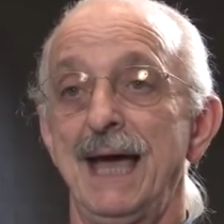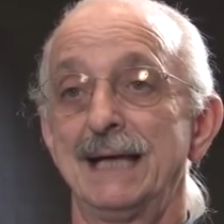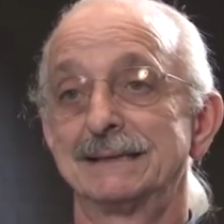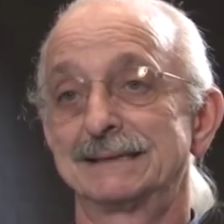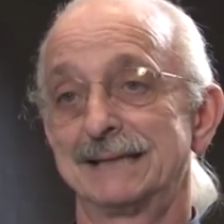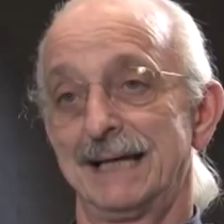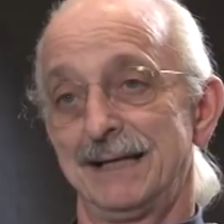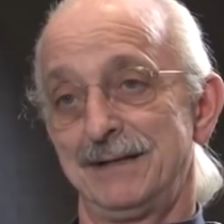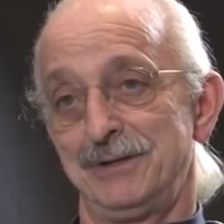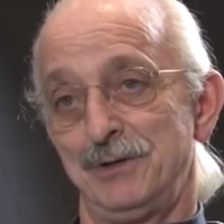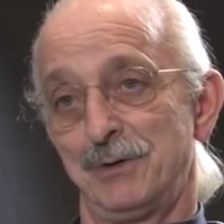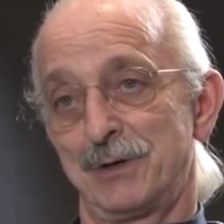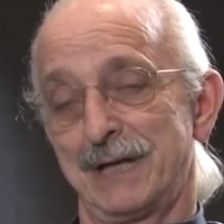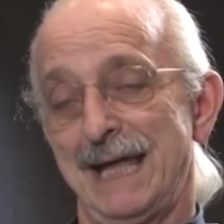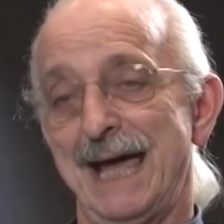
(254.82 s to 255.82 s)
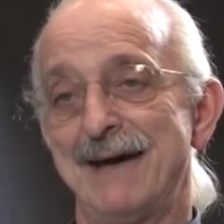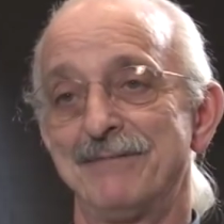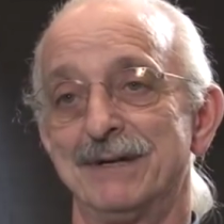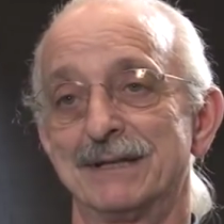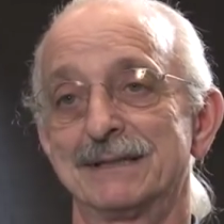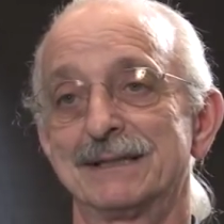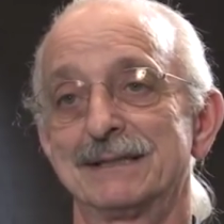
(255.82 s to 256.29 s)
and said, you can
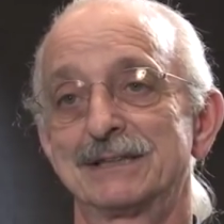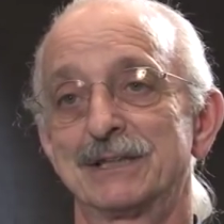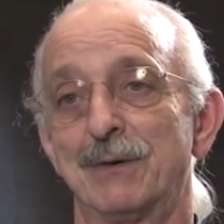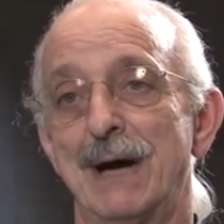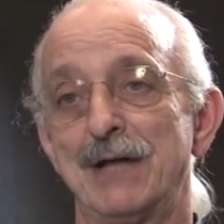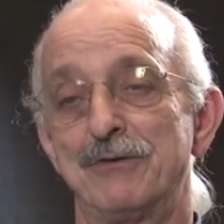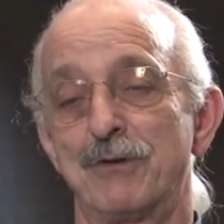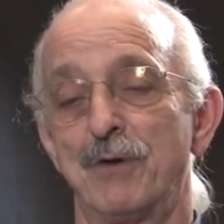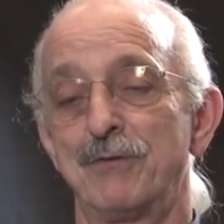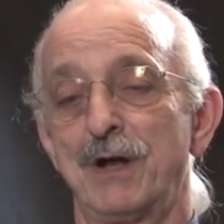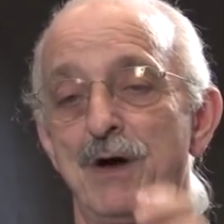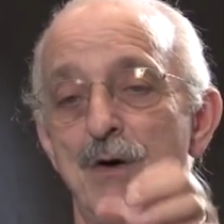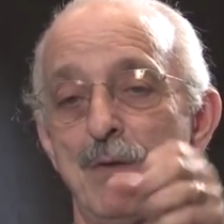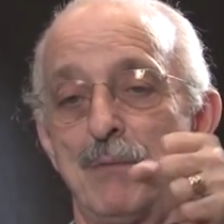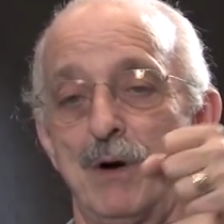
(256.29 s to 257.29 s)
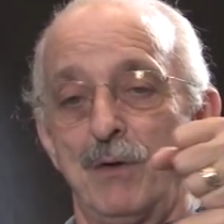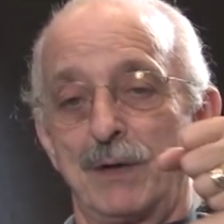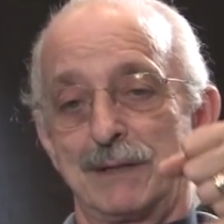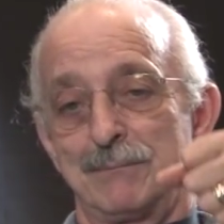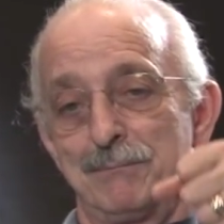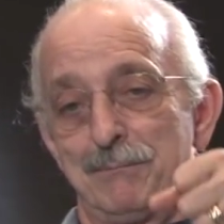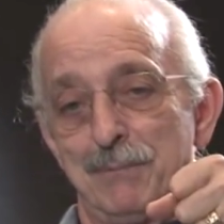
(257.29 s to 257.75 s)
have it. So I drove it home
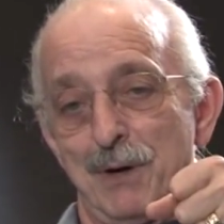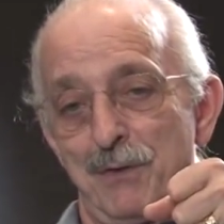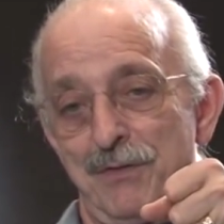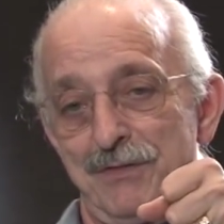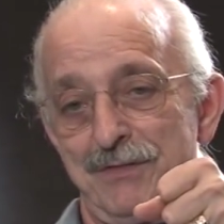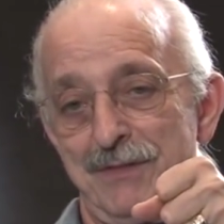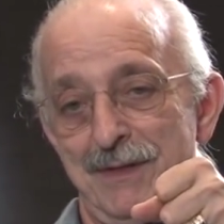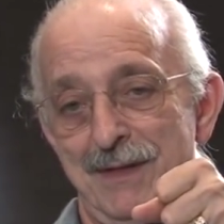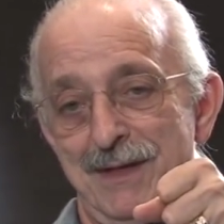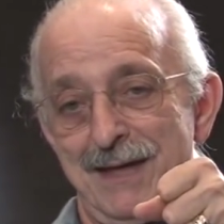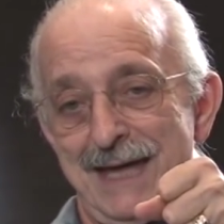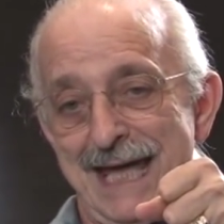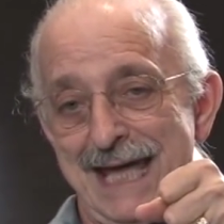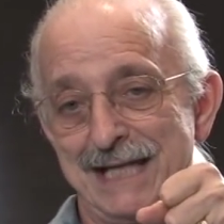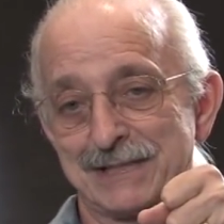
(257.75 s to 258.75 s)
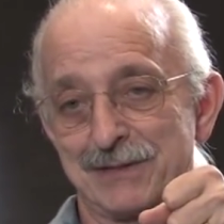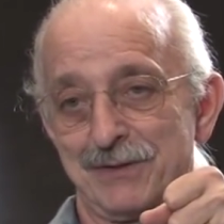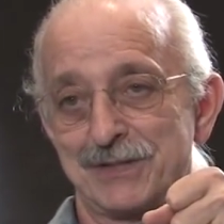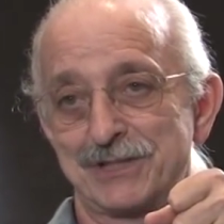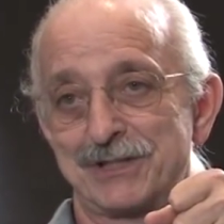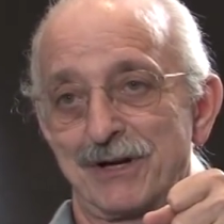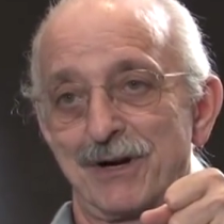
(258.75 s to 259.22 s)
holding both hands
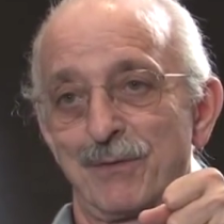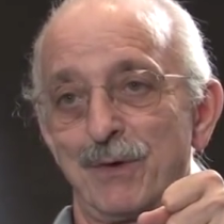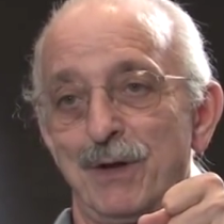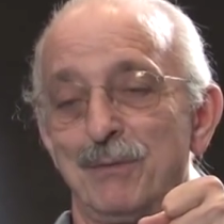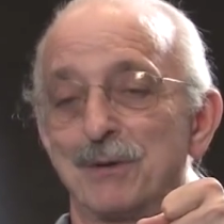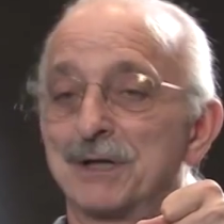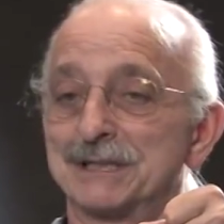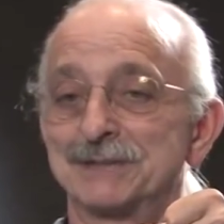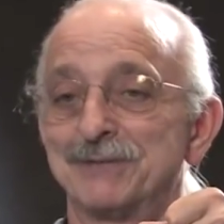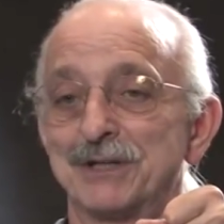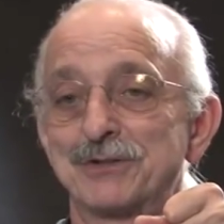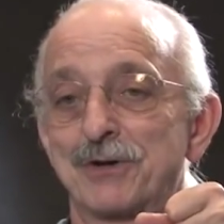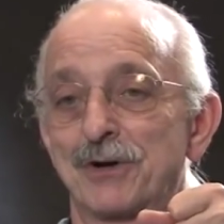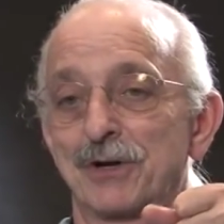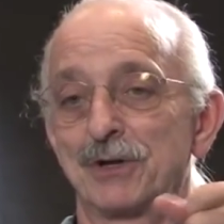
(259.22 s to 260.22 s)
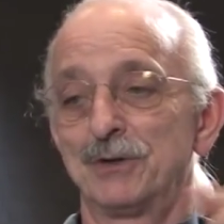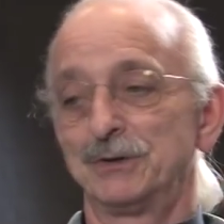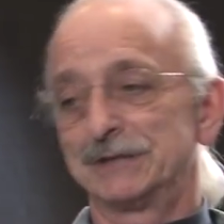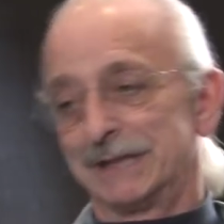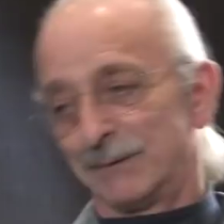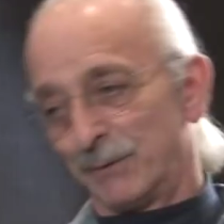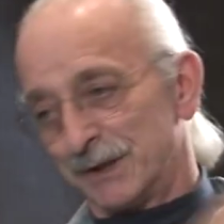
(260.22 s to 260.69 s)
on the steering wheel because if I turned
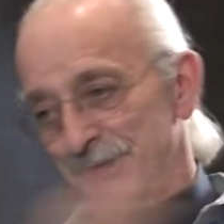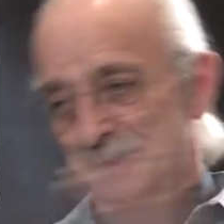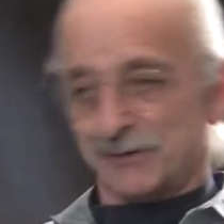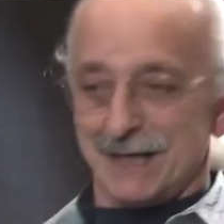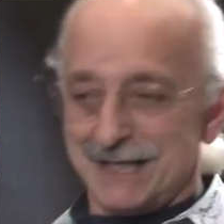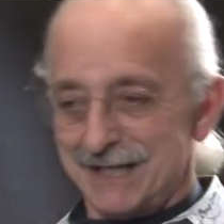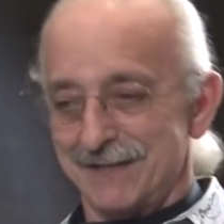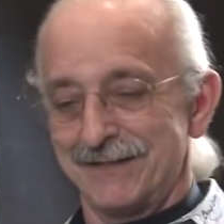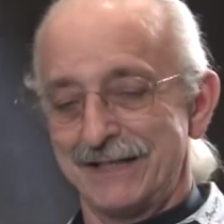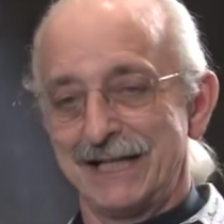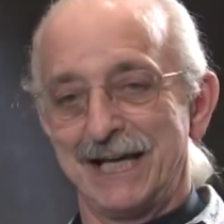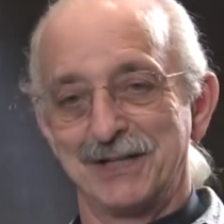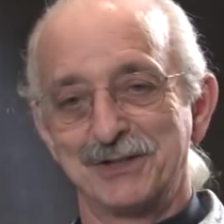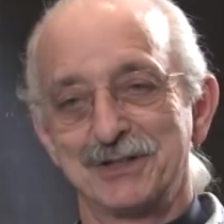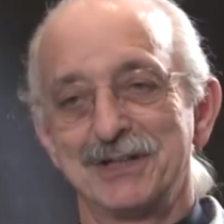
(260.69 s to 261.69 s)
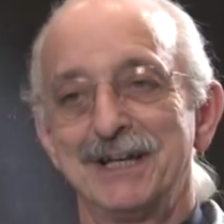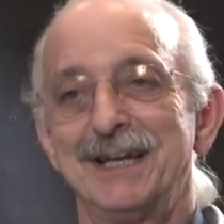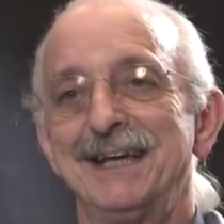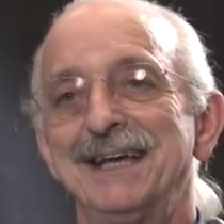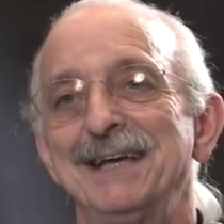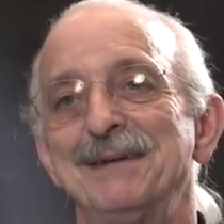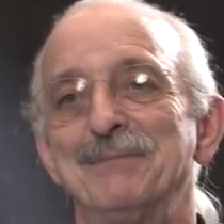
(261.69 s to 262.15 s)
loose, it went straight into the ditch
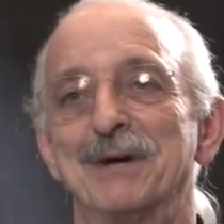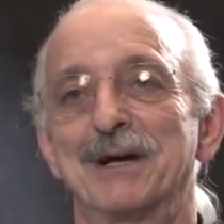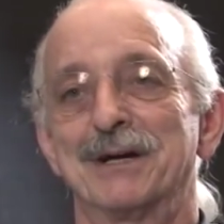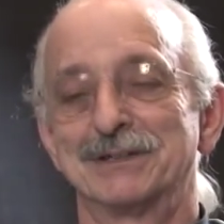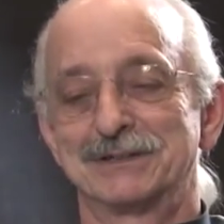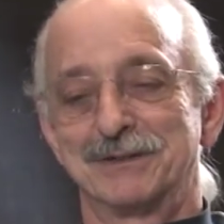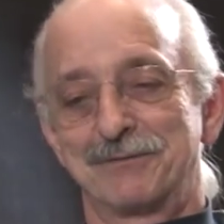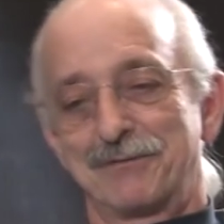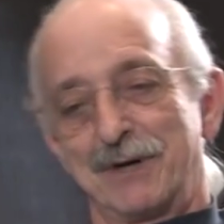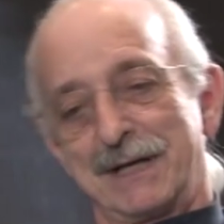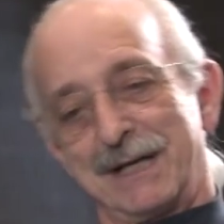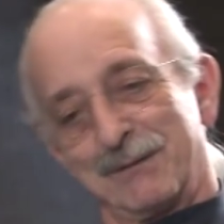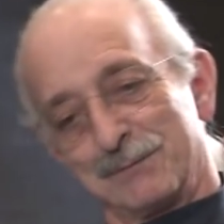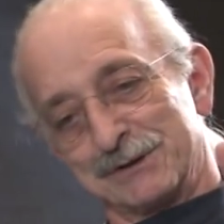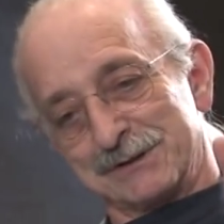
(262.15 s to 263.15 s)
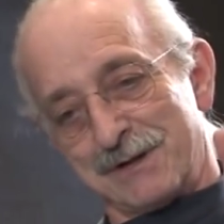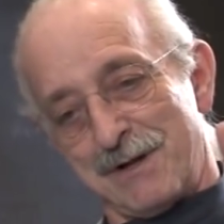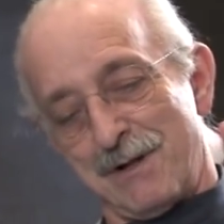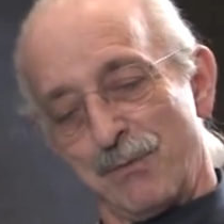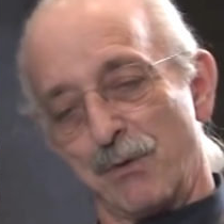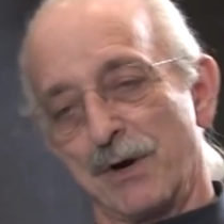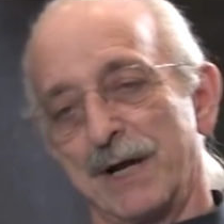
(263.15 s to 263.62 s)
because the front end was
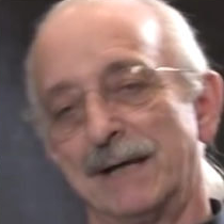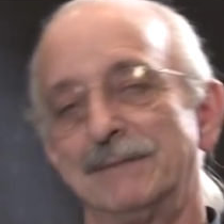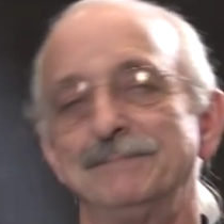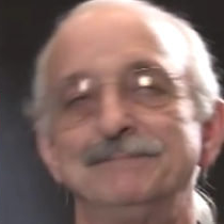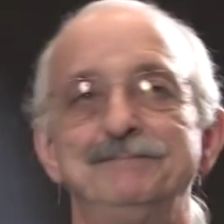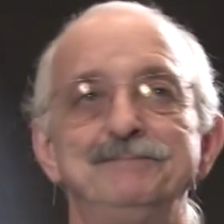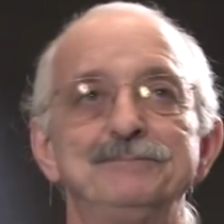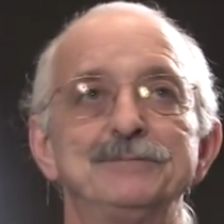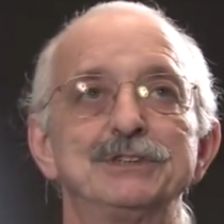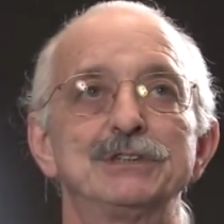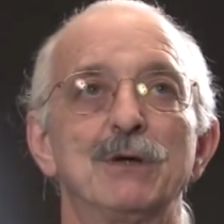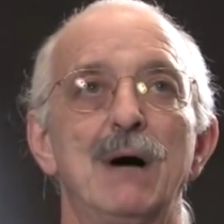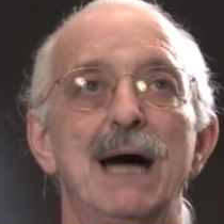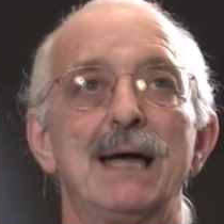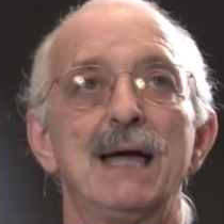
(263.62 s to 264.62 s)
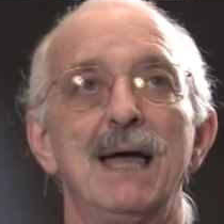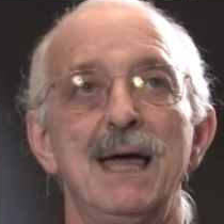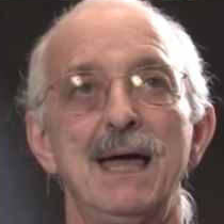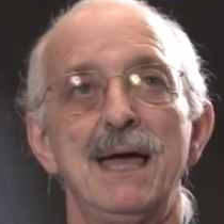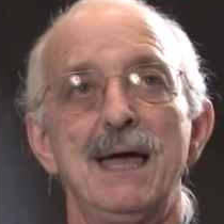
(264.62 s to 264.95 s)
all worn out. So I